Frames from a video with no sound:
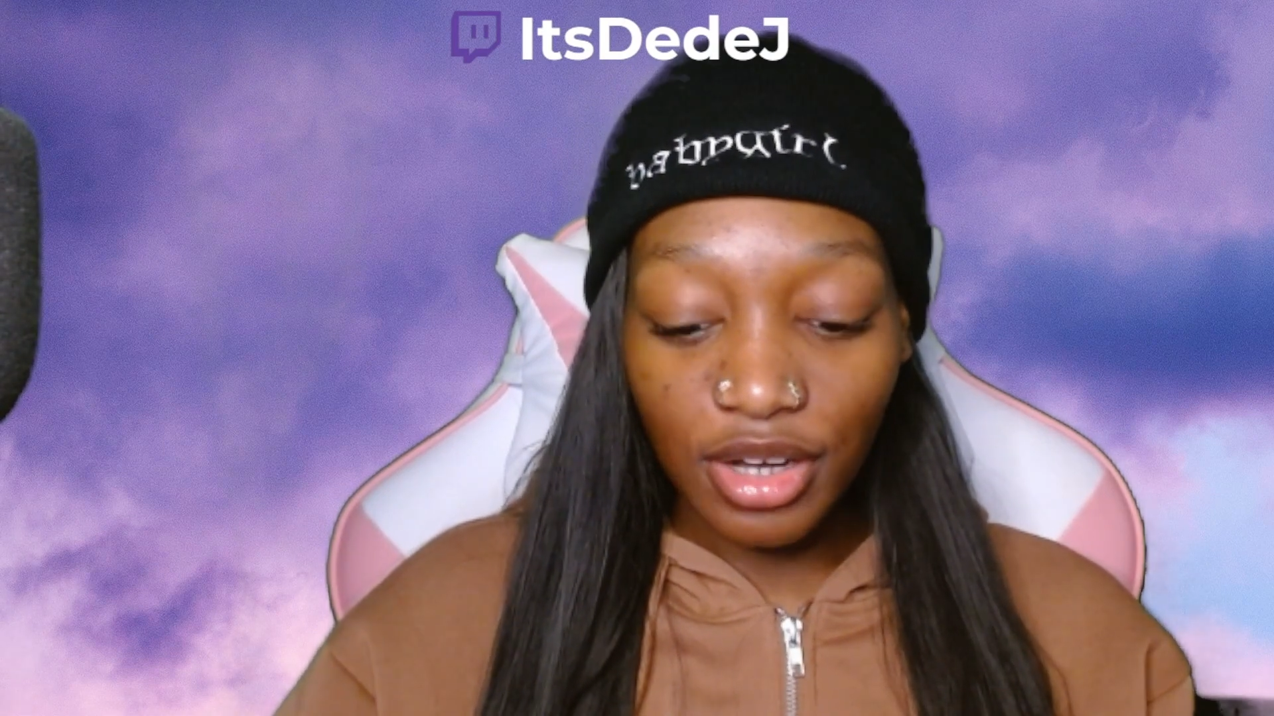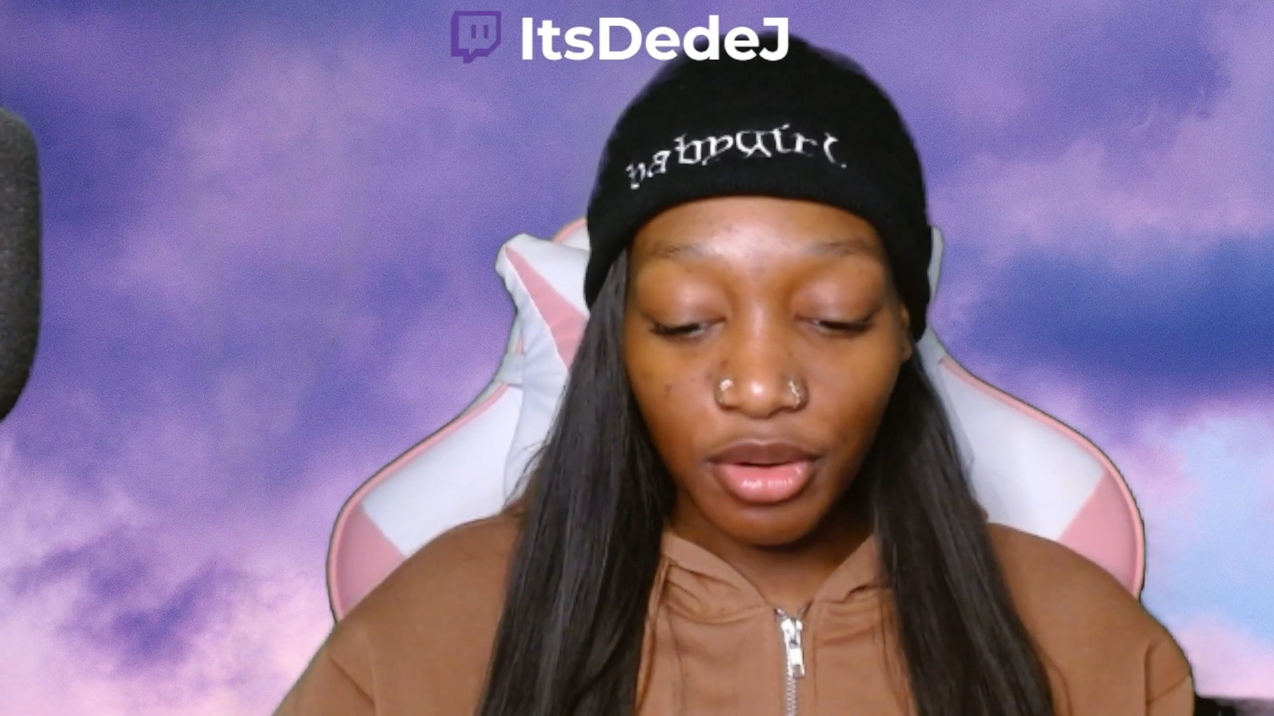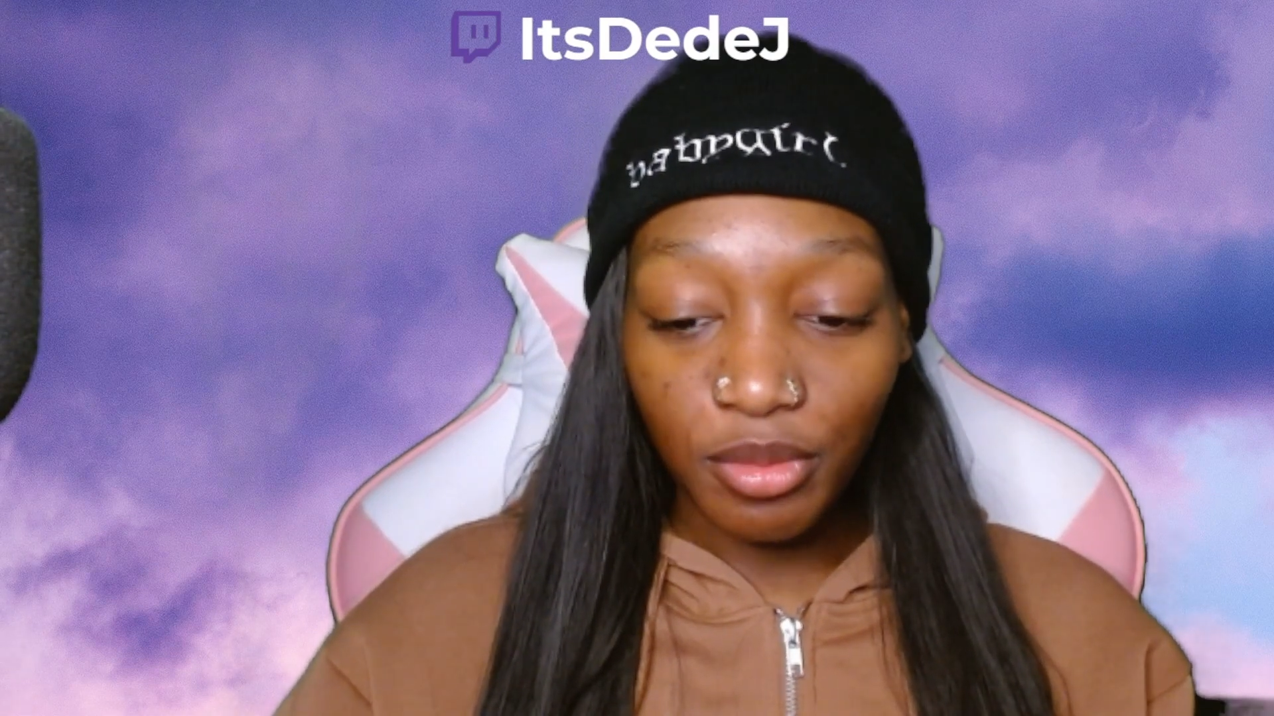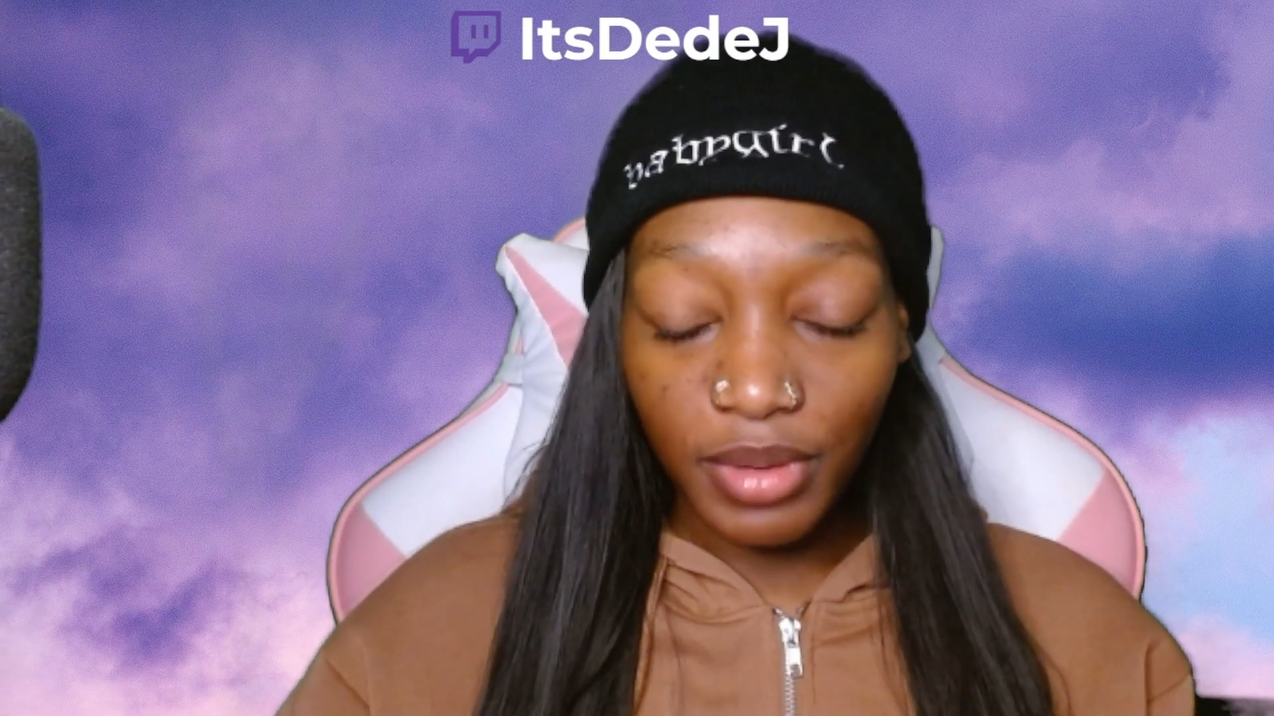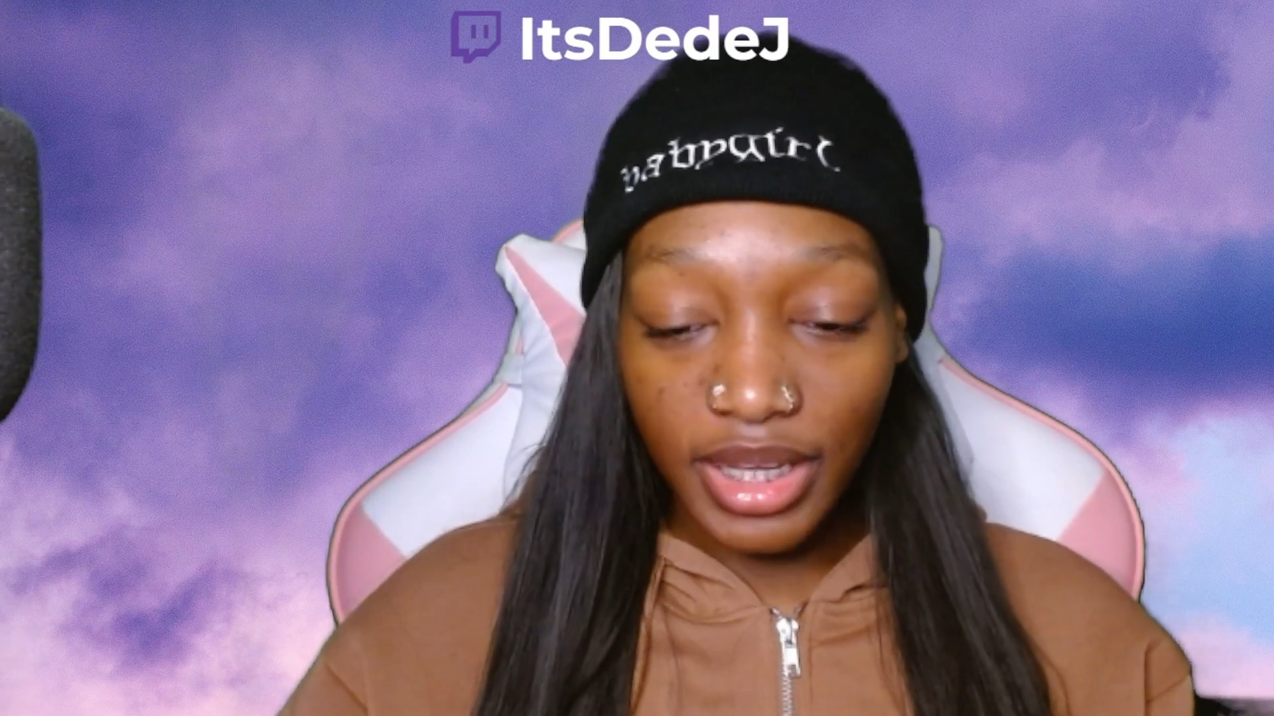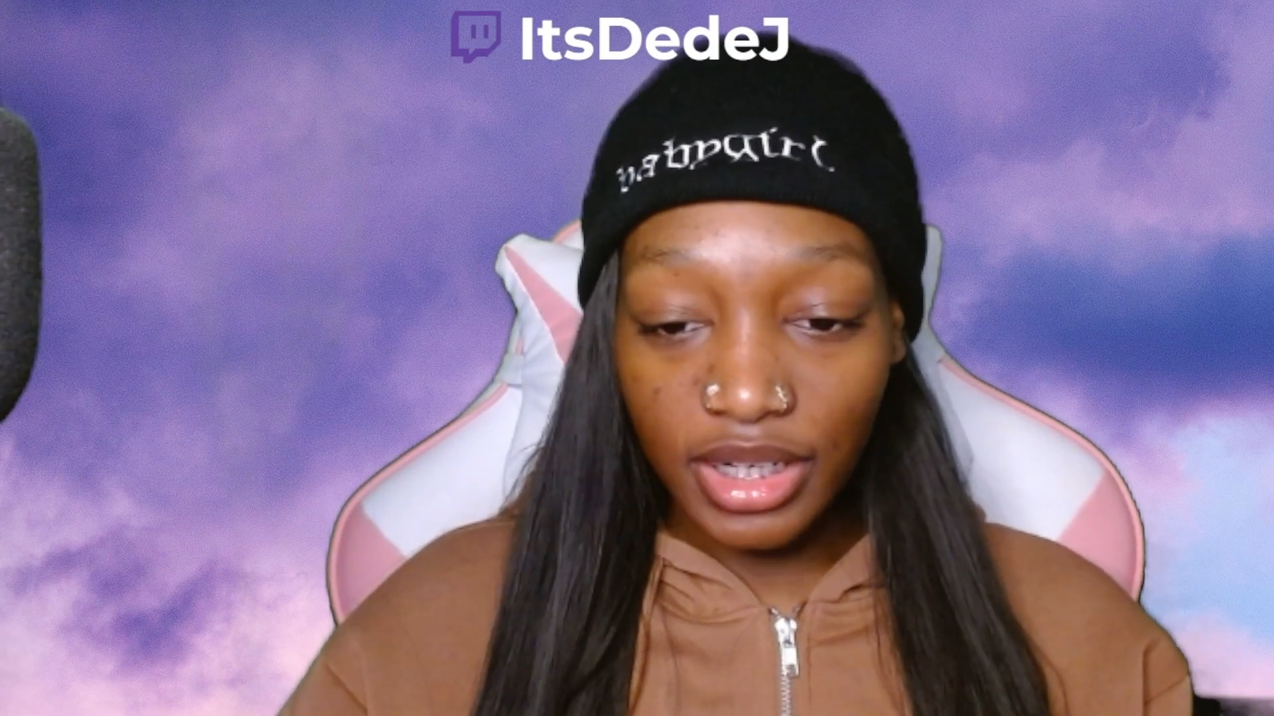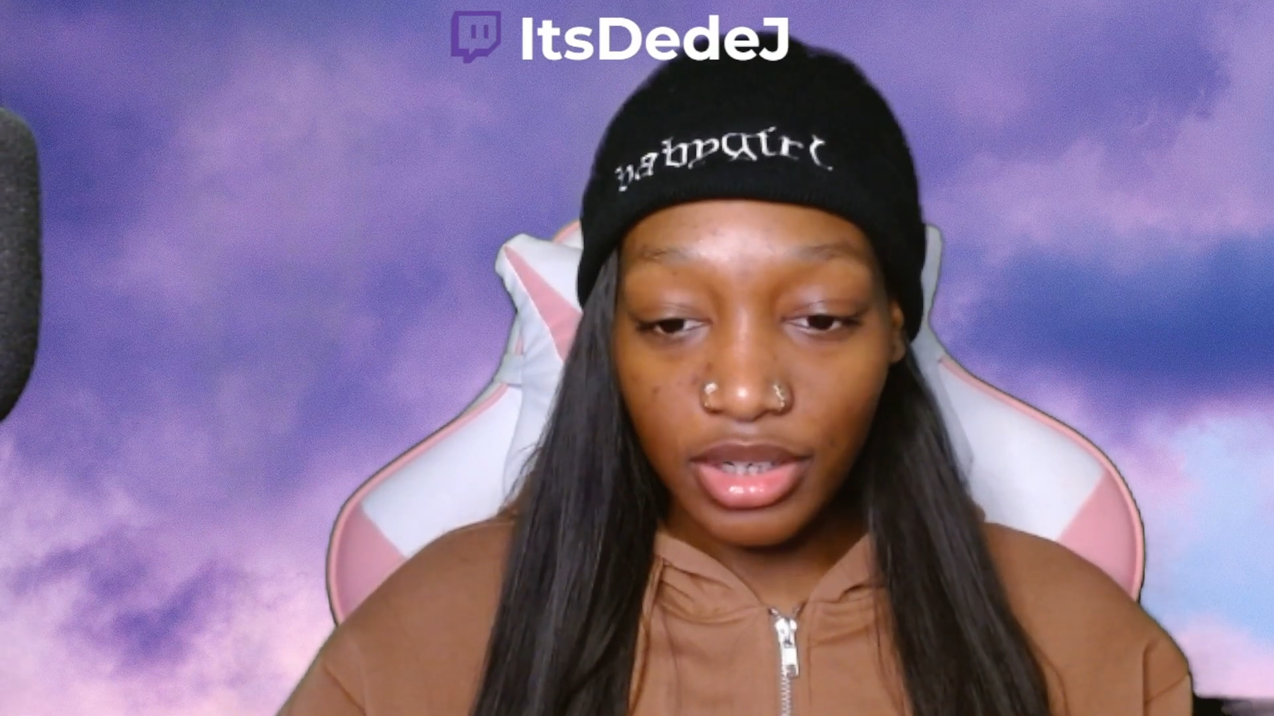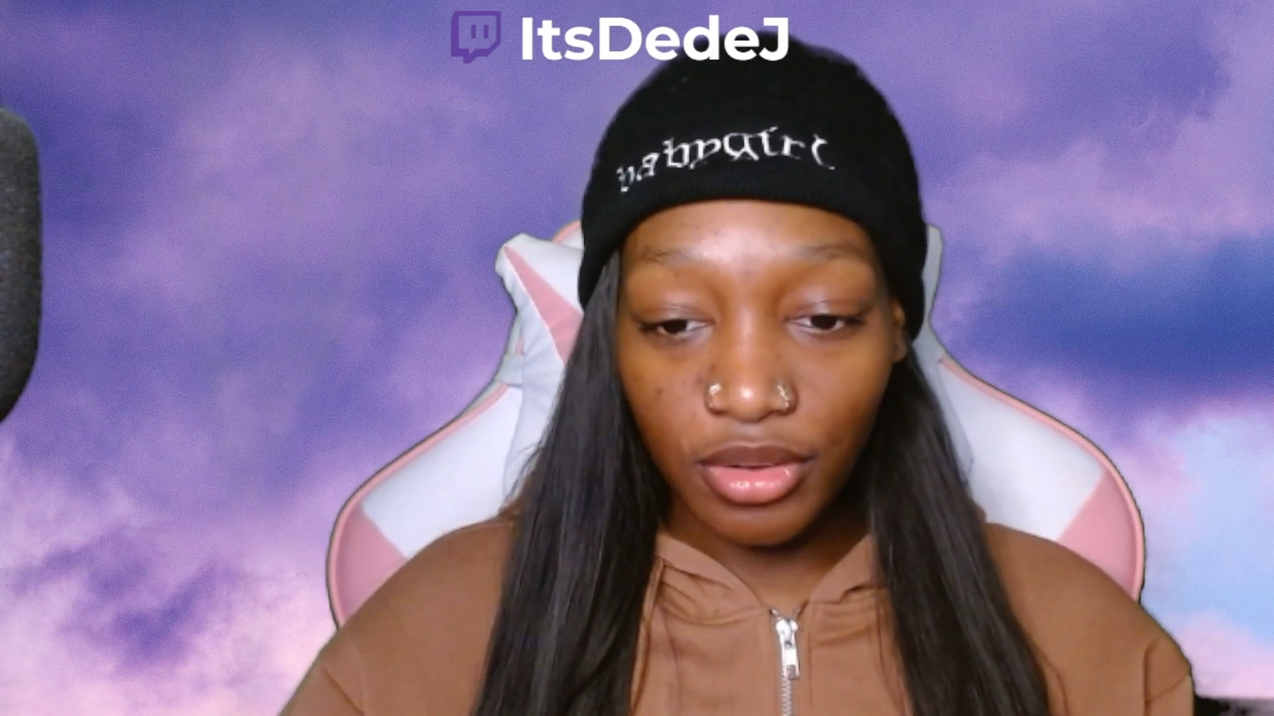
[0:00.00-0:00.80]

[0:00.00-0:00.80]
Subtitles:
know when,